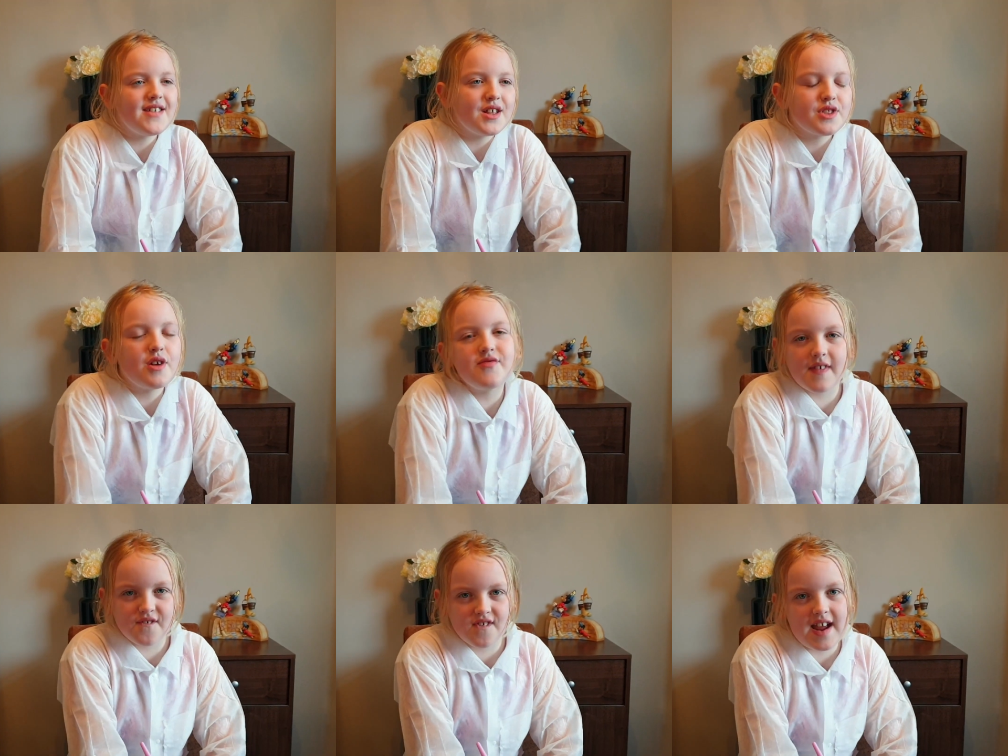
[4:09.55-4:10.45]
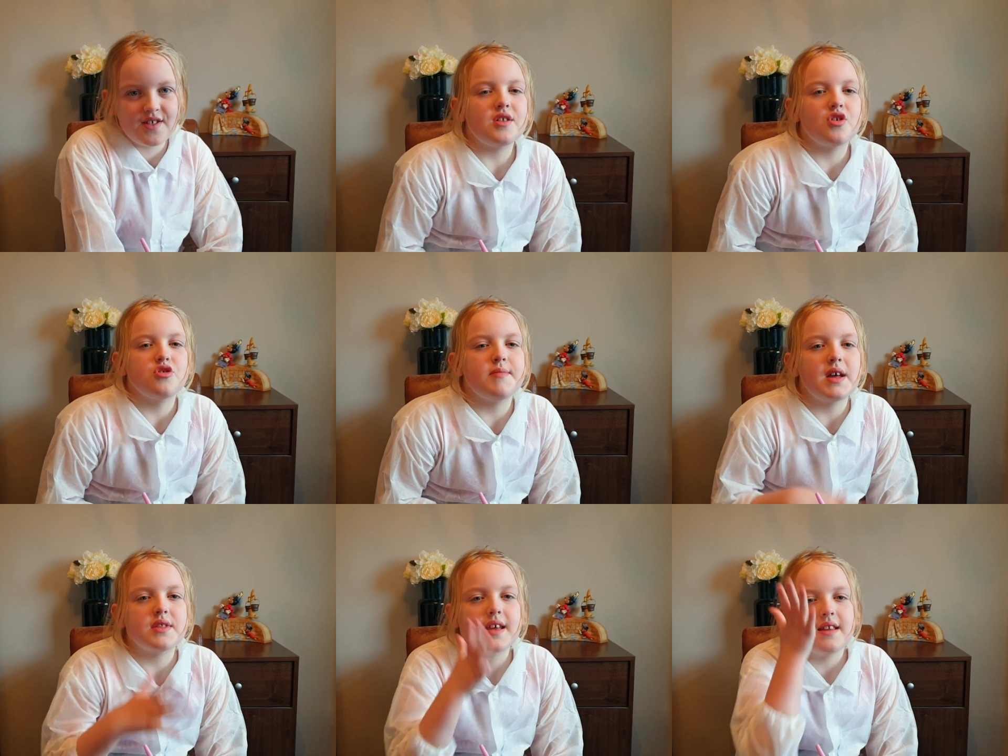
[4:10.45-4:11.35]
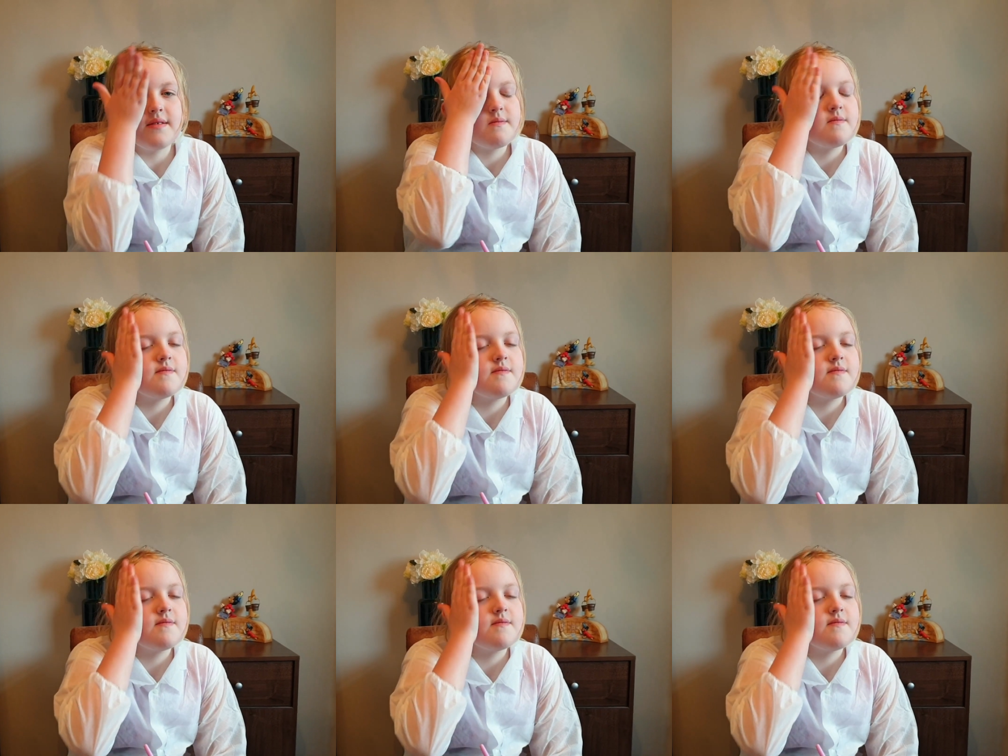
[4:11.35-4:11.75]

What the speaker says: feels so refreshed. Touch my skin.